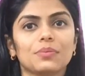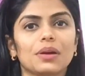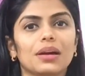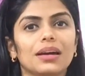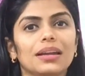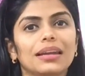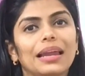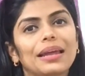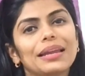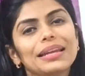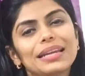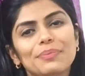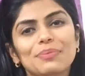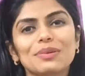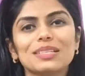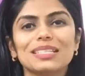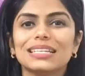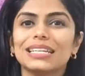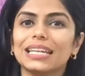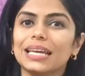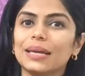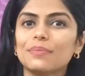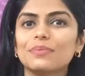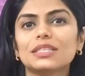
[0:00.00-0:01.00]

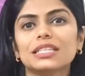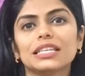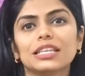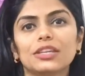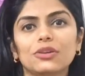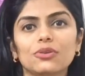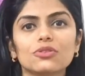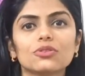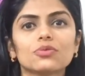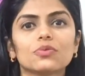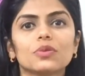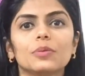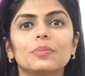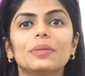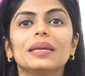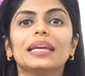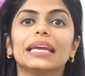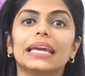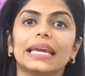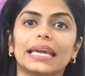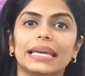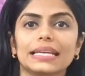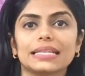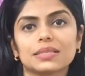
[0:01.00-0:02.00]
90% MCQs will
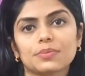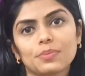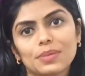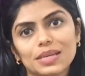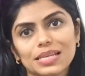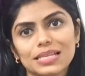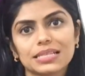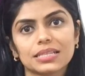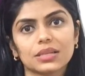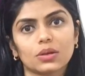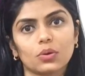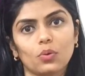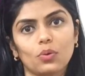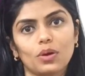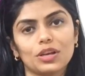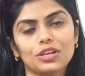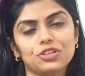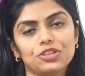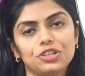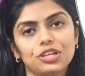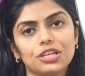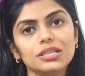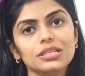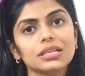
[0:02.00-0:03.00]
be case based
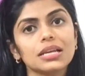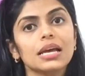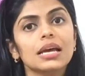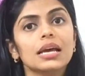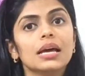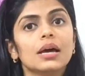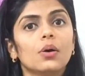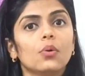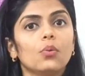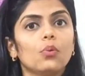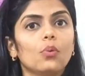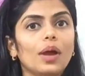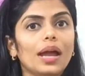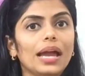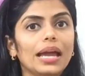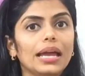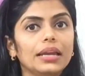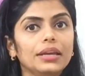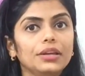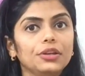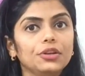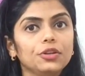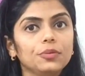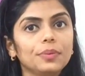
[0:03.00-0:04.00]
questions,
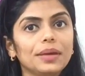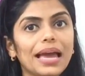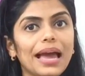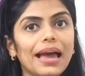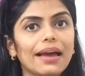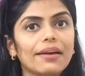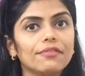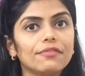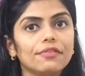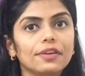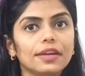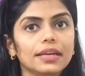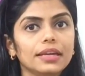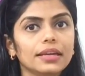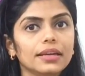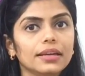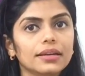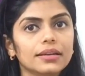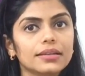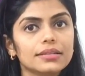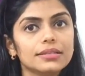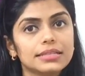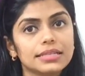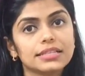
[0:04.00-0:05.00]
where you'll be having
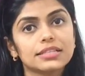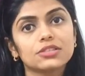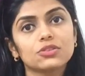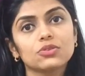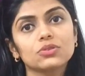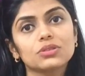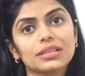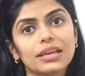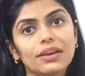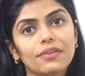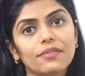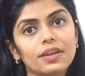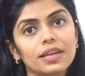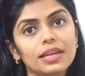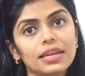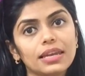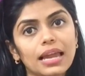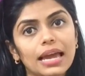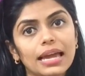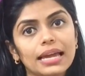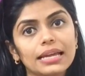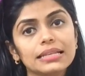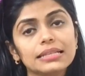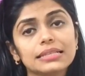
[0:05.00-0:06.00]
6 to 7
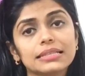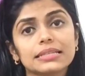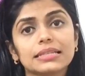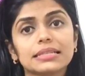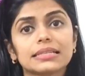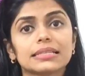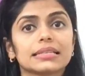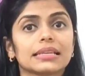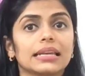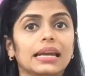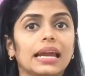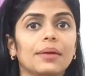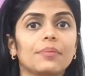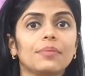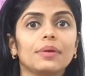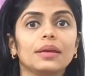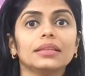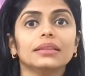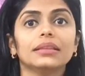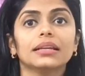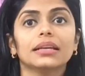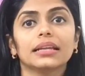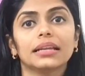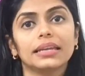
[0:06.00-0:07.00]
lines
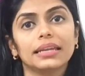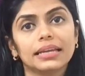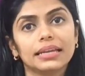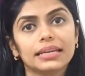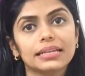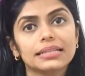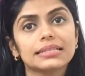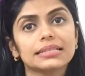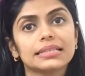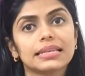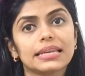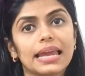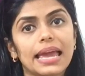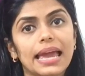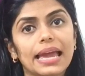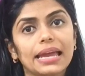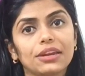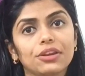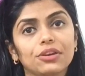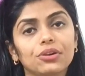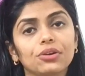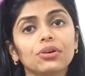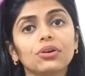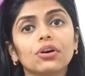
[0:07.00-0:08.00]
describing the clinical
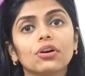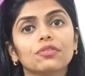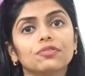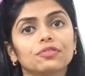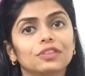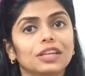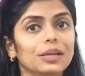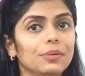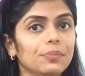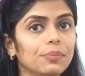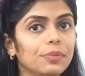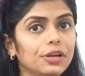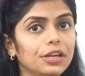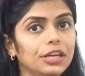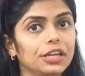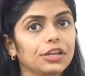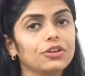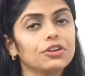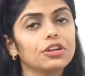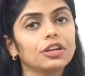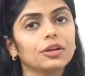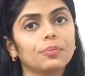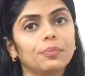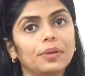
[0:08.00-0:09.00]
scenario of that
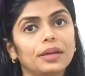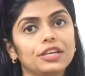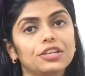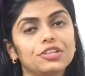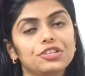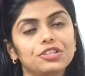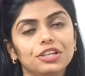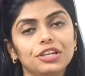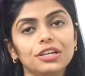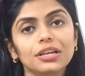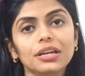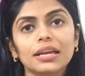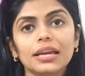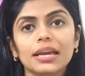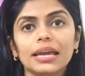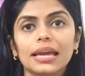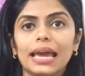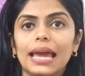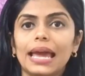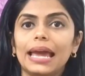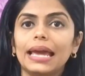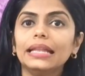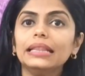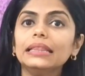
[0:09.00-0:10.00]
particular patient,
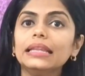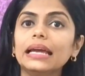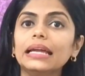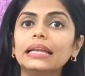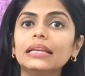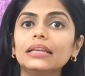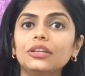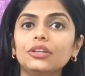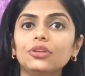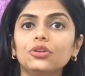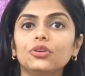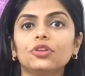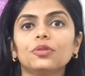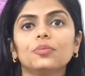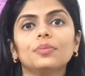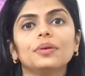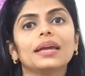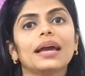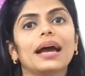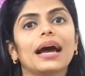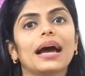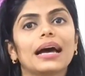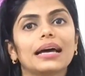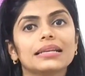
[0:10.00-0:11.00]
and then you'll
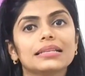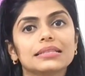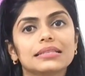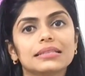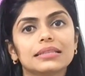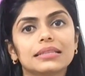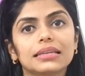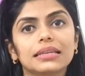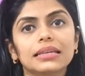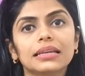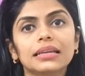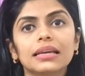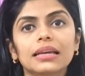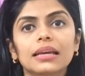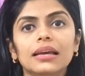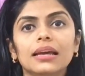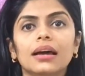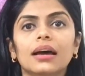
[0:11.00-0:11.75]
be asked the